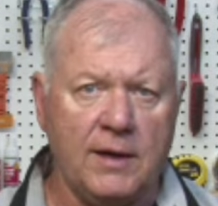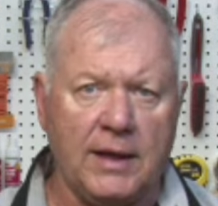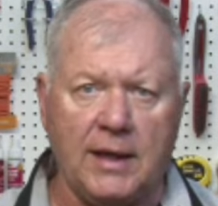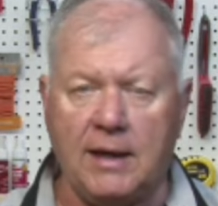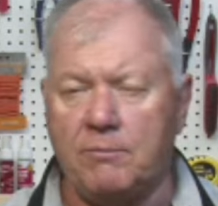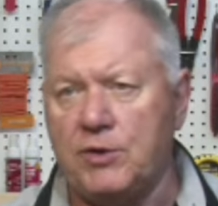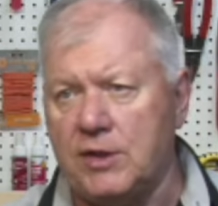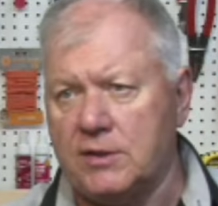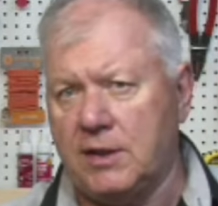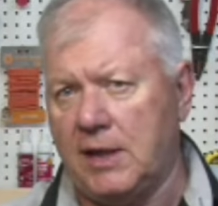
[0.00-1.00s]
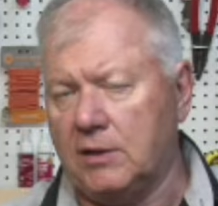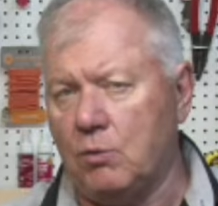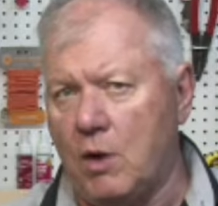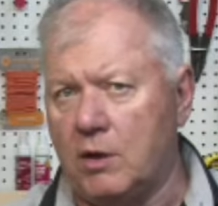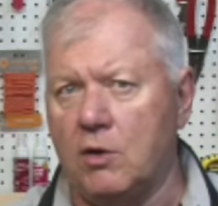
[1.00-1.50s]
You disconnect the
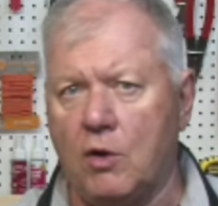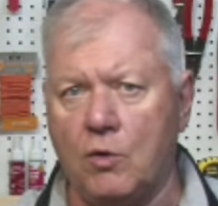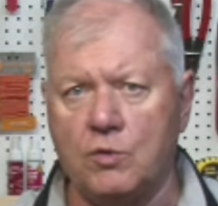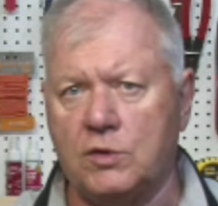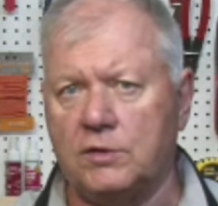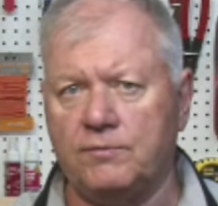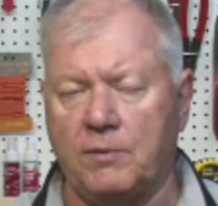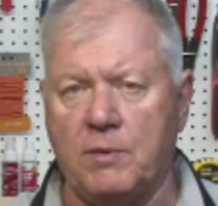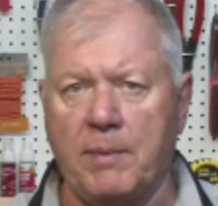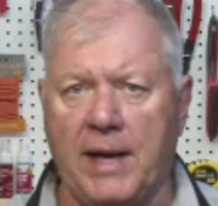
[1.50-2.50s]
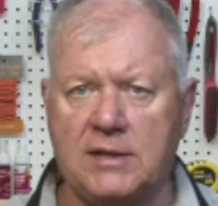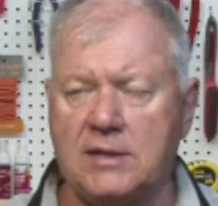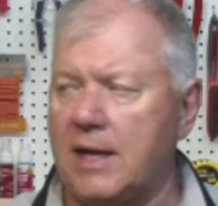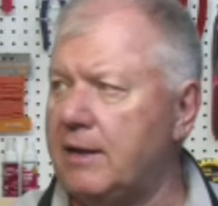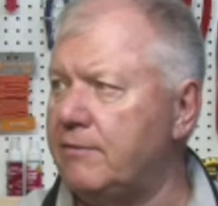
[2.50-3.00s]
water hose from the back
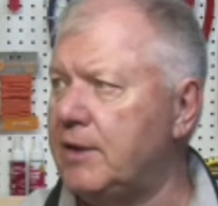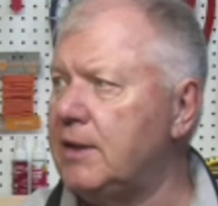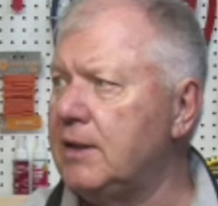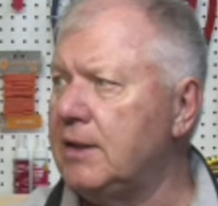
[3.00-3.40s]
side of it.